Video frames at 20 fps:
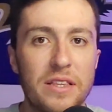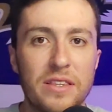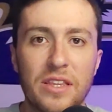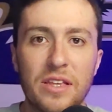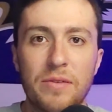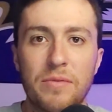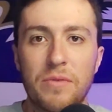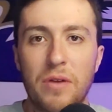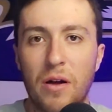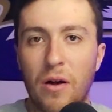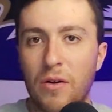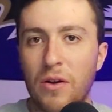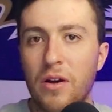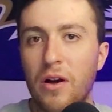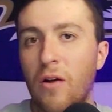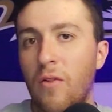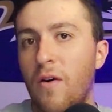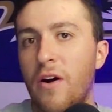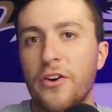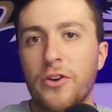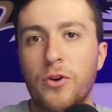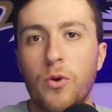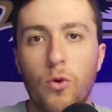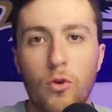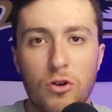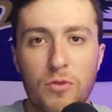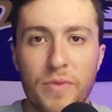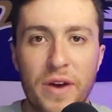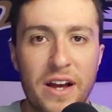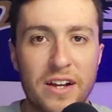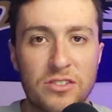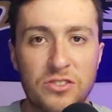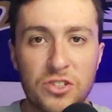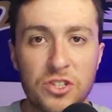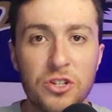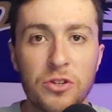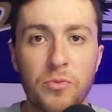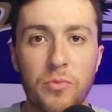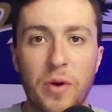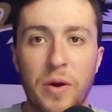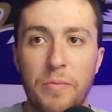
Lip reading: that a lot of quarterbacks do.